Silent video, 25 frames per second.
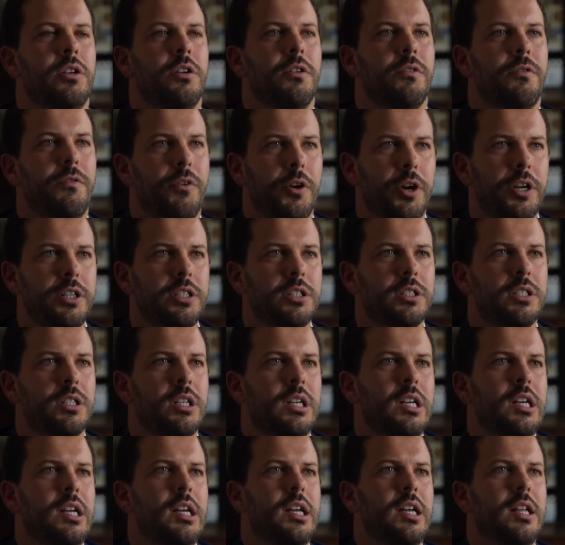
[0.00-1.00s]
First,
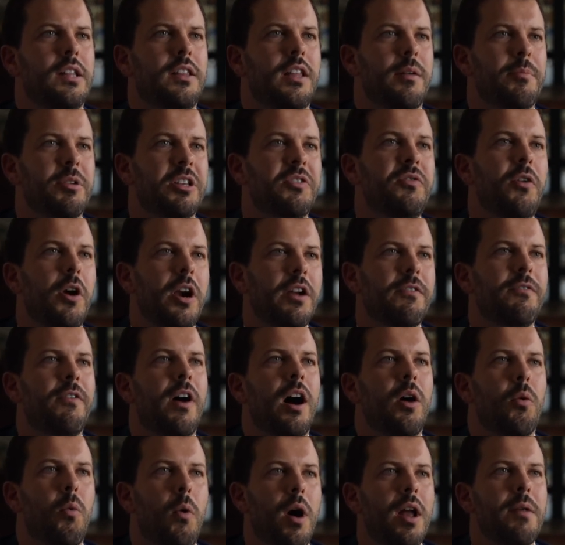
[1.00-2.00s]
they must
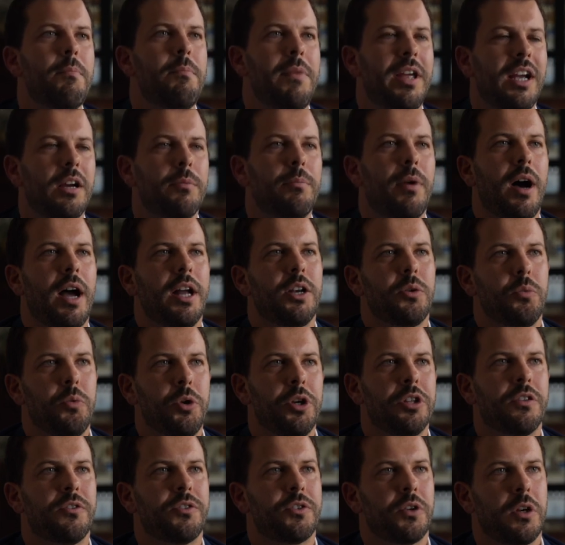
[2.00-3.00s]
verify 1 megabyte
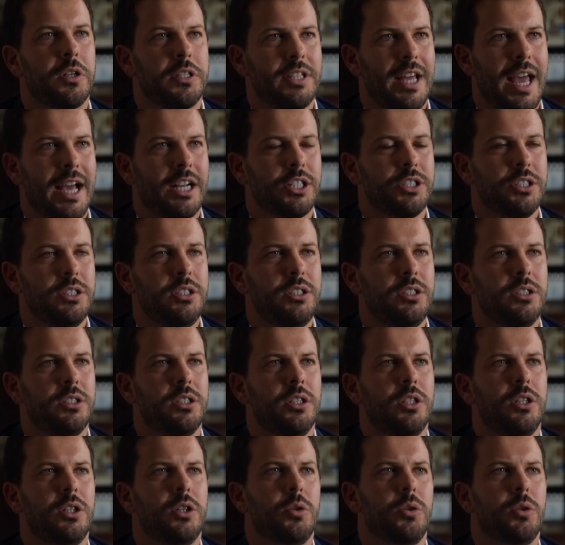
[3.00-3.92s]
worth of transactions,